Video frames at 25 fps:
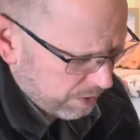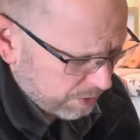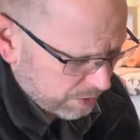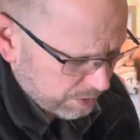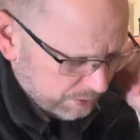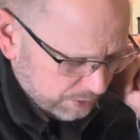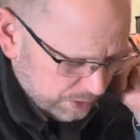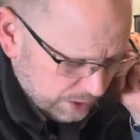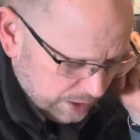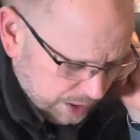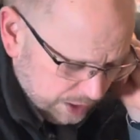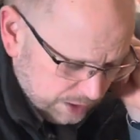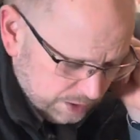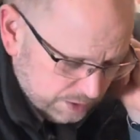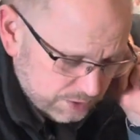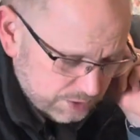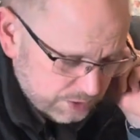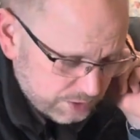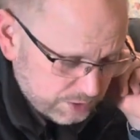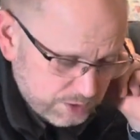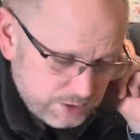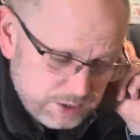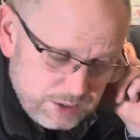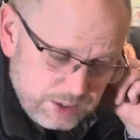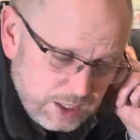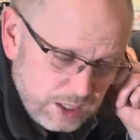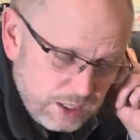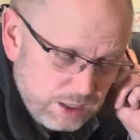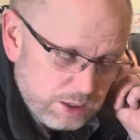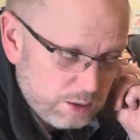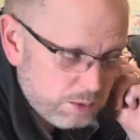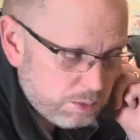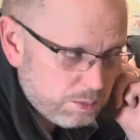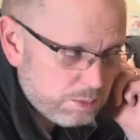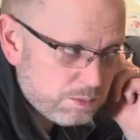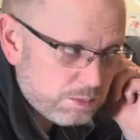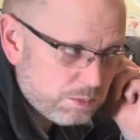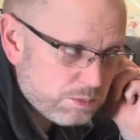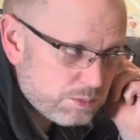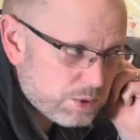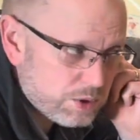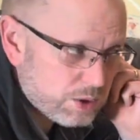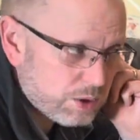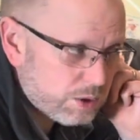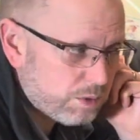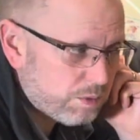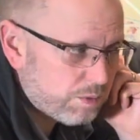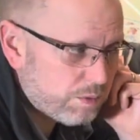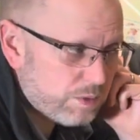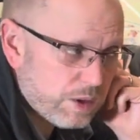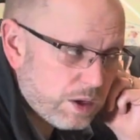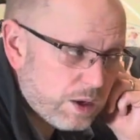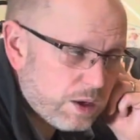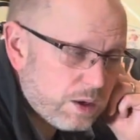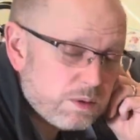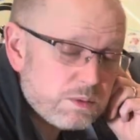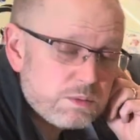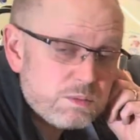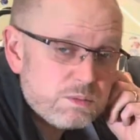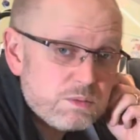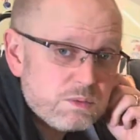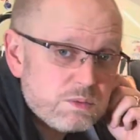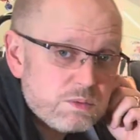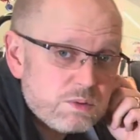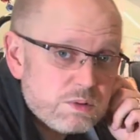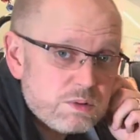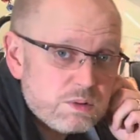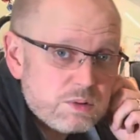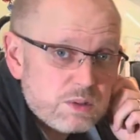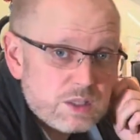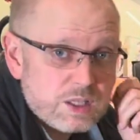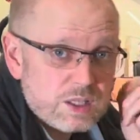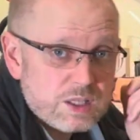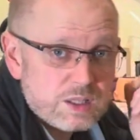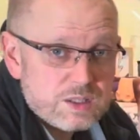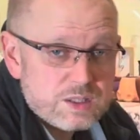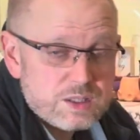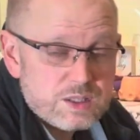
Okay, so does that help solve that, that